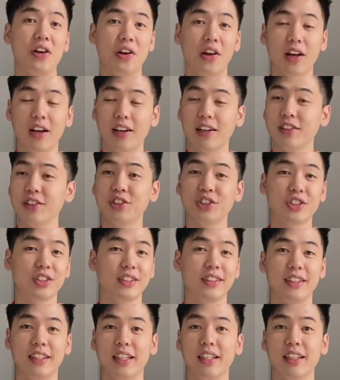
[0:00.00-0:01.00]
lunch,
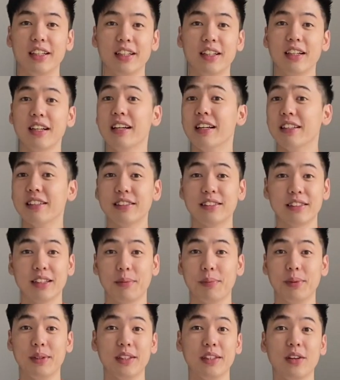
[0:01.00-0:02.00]
dinner,
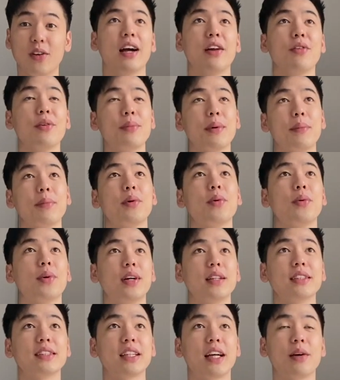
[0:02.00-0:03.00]
supper. I remember
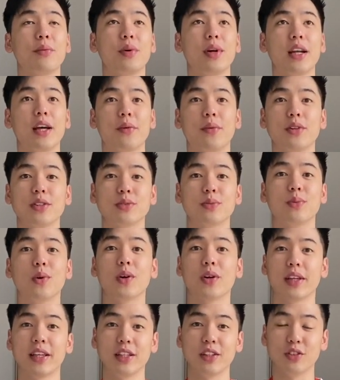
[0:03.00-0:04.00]
one time when I was
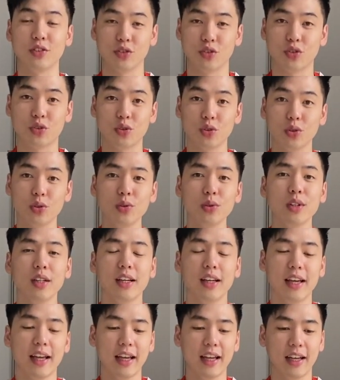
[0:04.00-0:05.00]
walking to school,
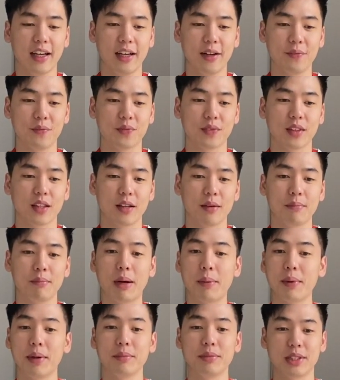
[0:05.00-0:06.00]

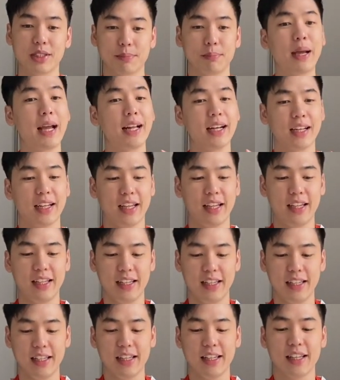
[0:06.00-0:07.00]
my mom just packed
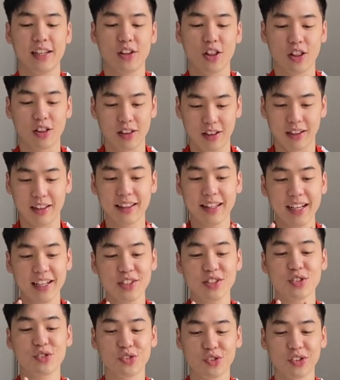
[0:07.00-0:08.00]
a
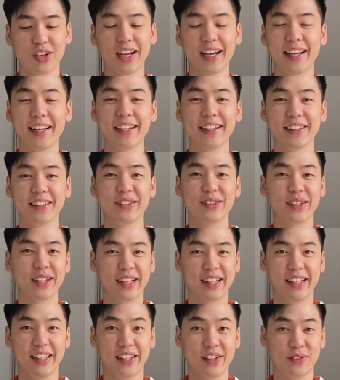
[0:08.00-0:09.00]
nice triangle
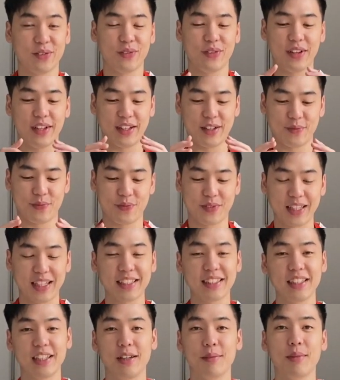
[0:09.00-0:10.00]
kind of
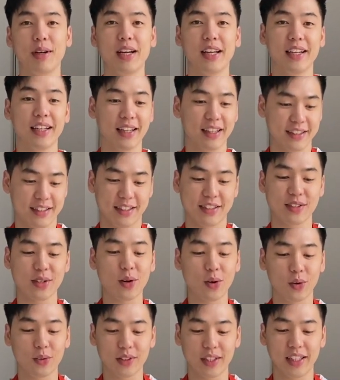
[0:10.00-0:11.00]
Nasi Lemak, and I'll just
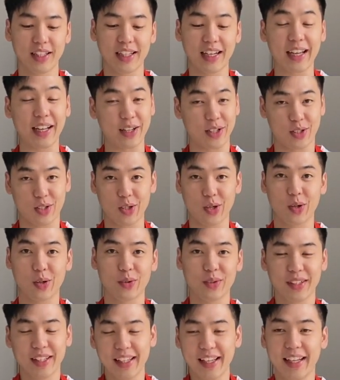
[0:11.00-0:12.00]
hold it like a
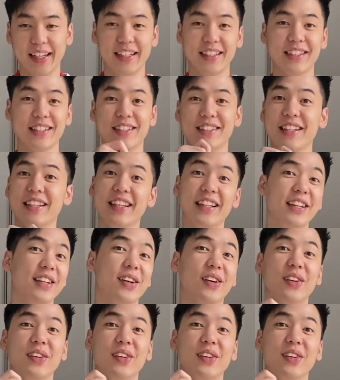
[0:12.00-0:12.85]
cone and then just eat it